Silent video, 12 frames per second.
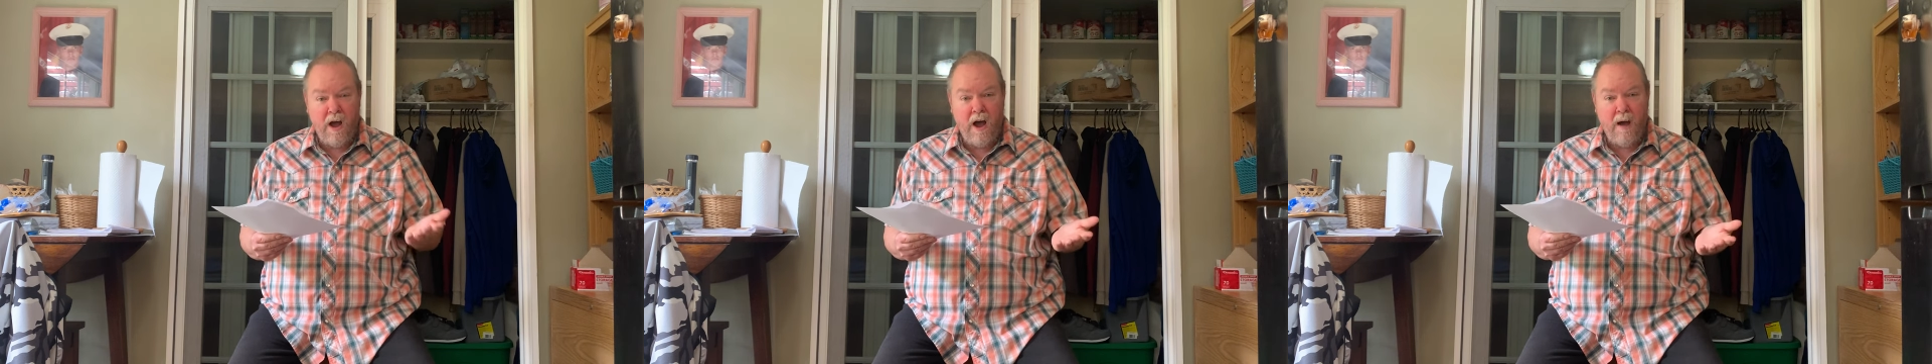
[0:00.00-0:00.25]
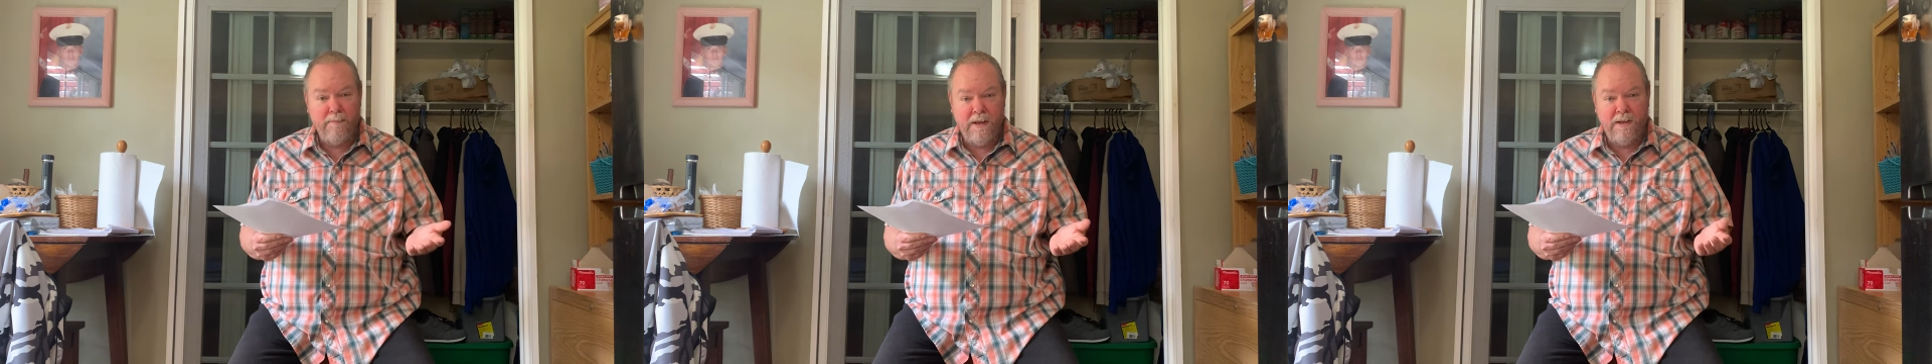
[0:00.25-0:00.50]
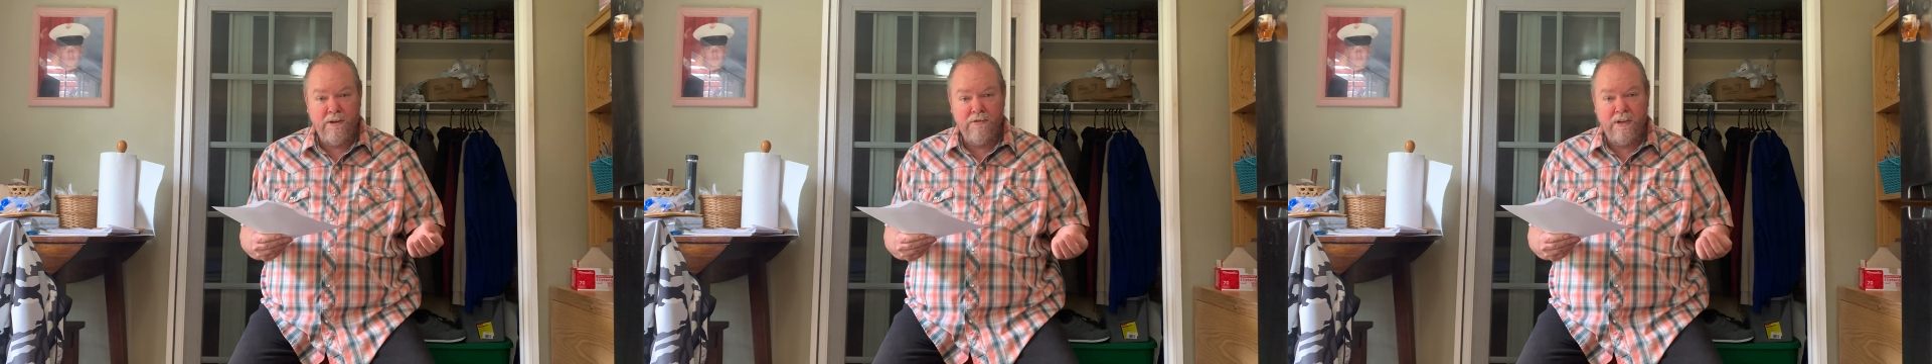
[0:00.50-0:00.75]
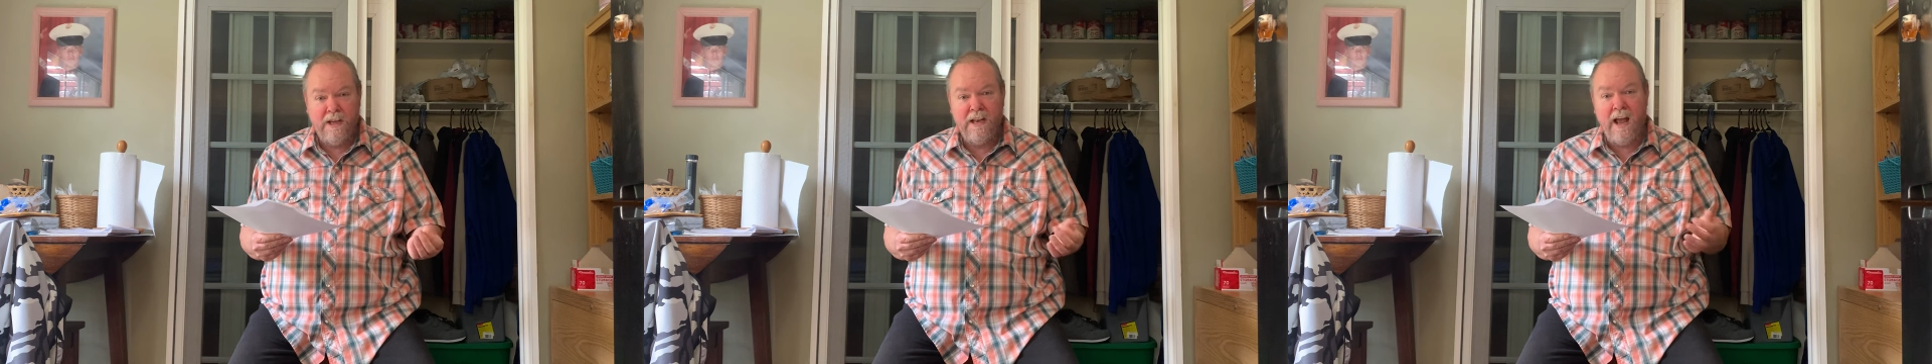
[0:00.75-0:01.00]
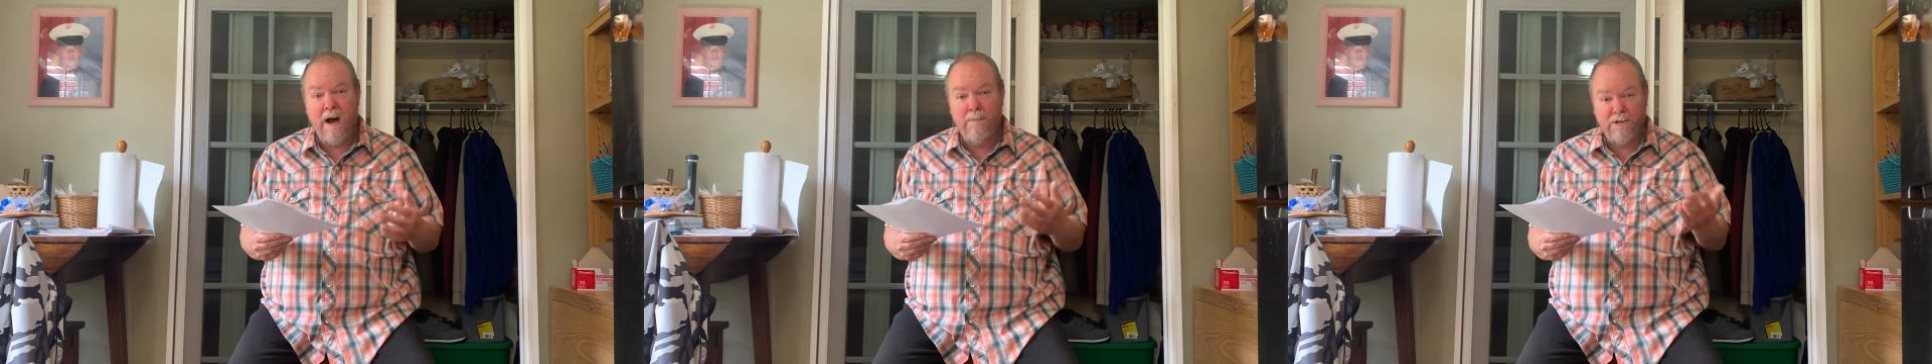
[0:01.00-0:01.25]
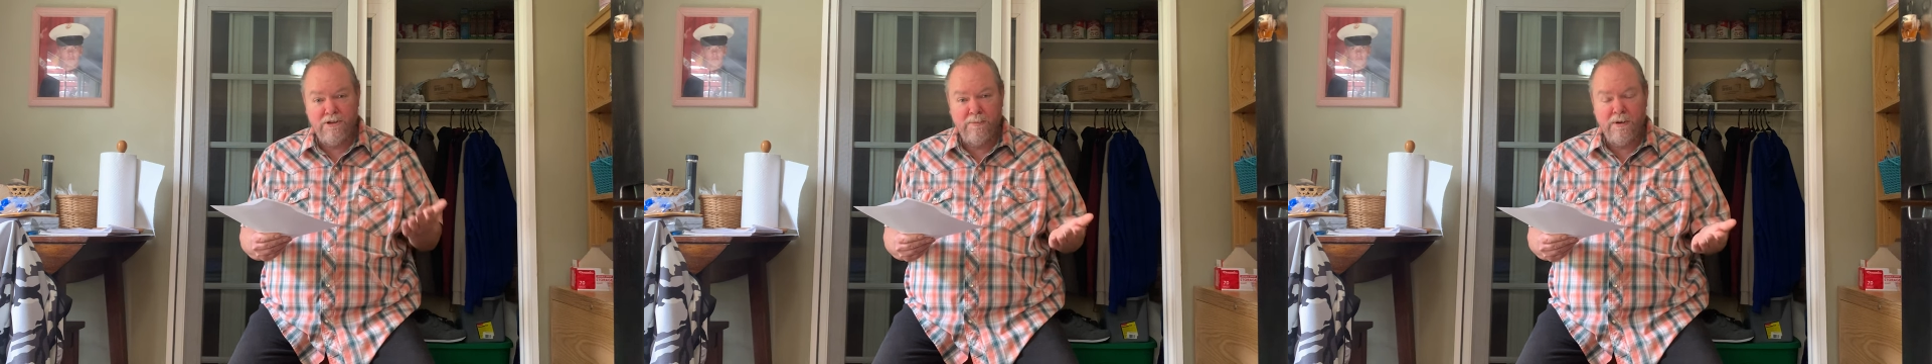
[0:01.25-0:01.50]
I'm using it, how
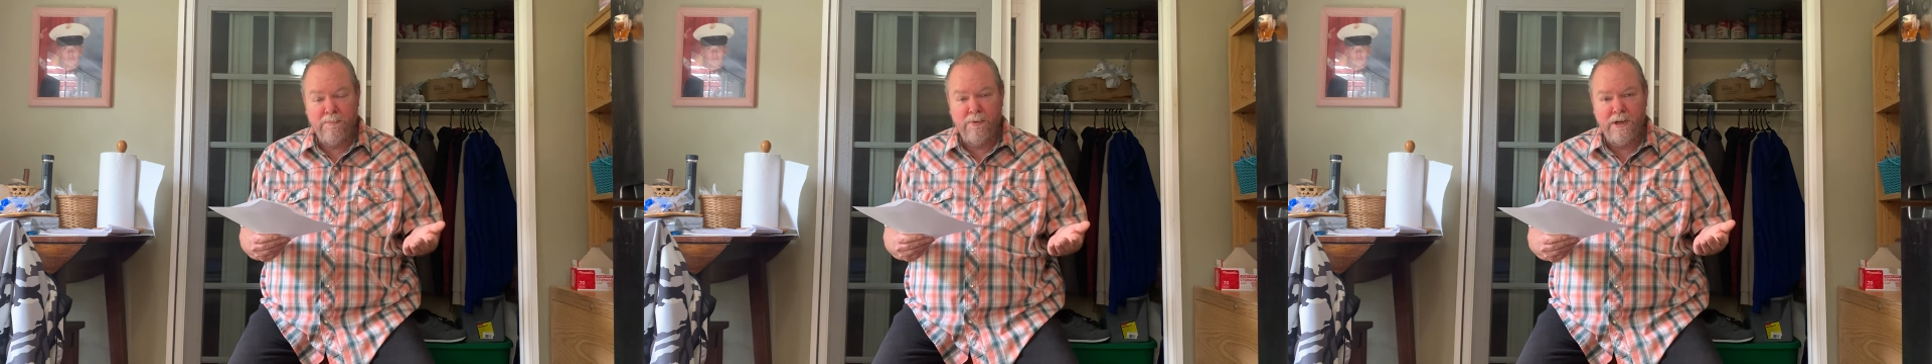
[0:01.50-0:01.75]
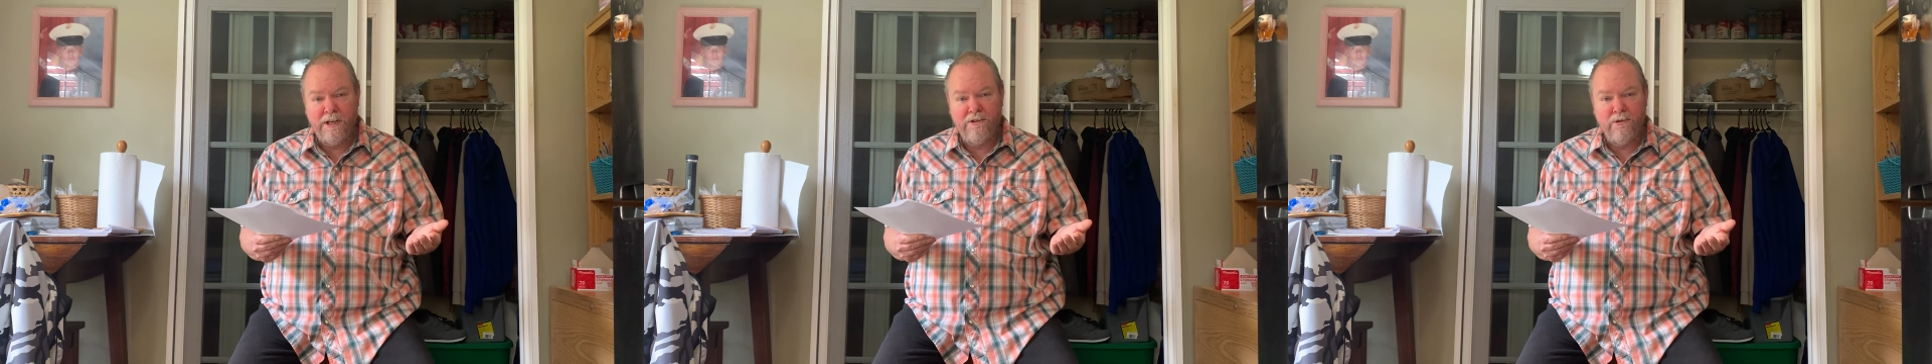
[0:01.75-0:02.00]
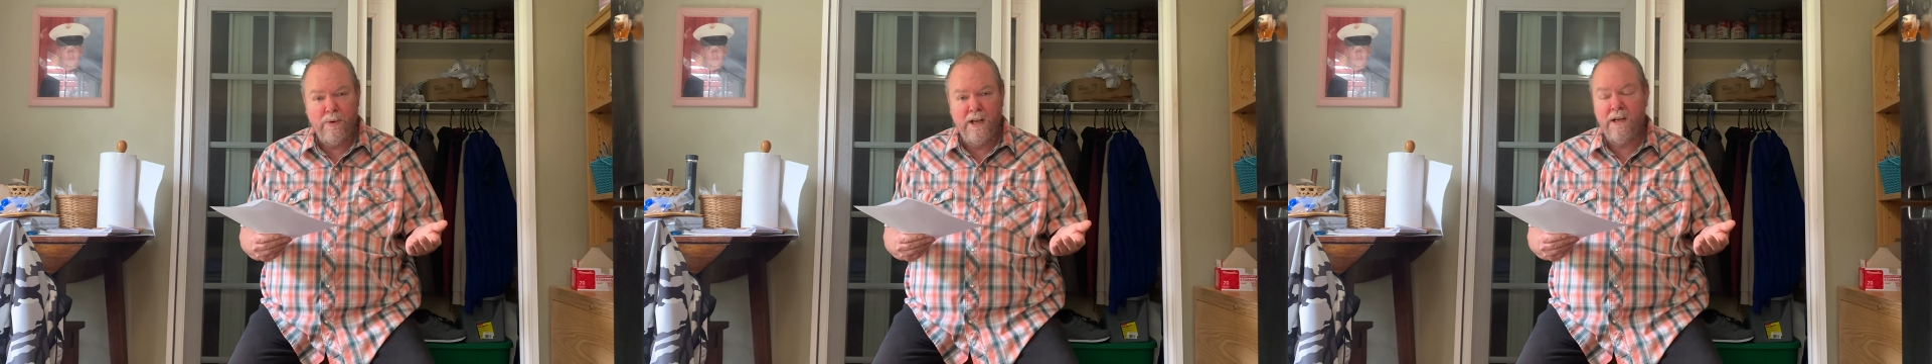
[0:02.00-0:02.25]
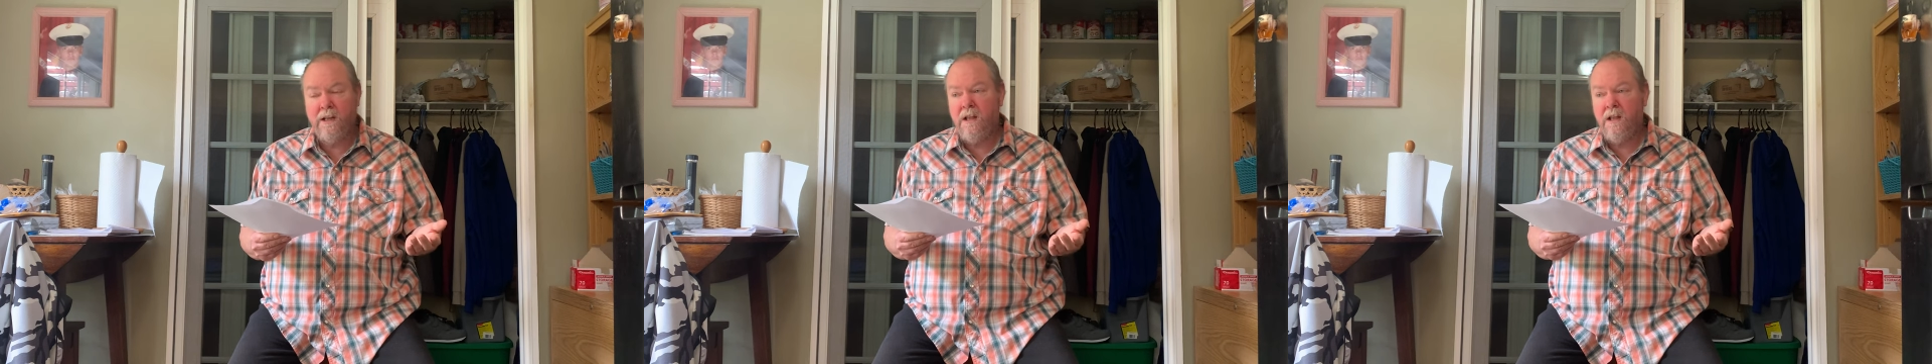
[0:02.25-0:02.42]
much I'm going to put into it,